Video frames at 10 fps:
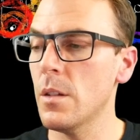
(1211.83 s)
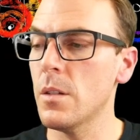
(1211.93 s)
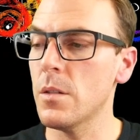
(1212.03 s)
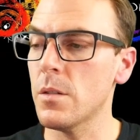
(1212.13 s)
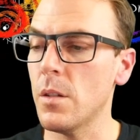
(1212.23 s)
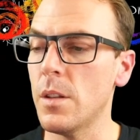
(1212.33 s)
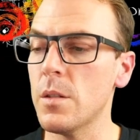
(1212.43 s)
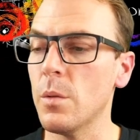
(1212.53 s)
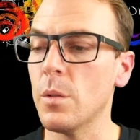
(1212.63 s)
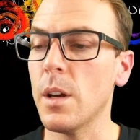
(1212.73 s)
So this
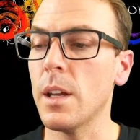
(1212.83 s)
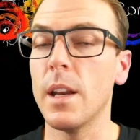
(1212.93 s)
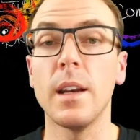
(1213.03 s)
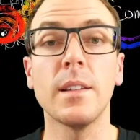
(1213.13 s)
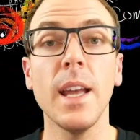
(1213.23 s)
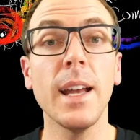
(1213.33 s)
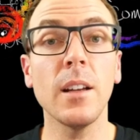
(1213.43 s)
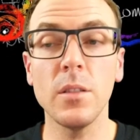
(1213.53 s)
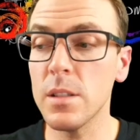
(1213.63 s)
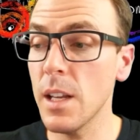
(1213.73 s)
will create an
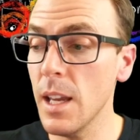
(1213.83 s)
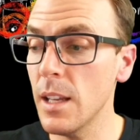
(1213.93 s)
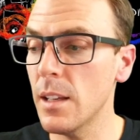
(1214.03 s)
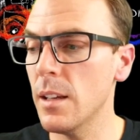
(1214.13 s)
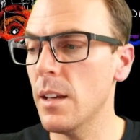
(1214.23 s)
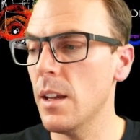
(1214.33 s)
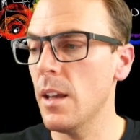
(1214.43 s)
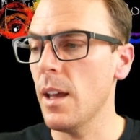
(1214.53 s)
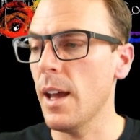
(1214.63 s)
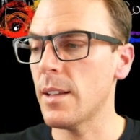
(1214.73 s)
entangled state
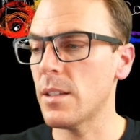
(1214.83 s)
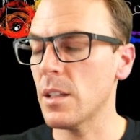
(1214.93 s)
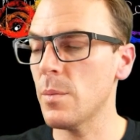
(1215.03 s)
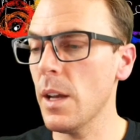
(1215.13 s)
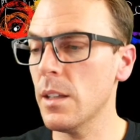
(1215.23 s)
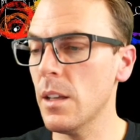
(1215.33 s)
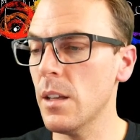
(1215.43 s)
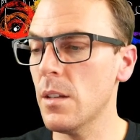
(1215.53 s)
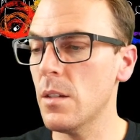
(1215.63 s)
as expected.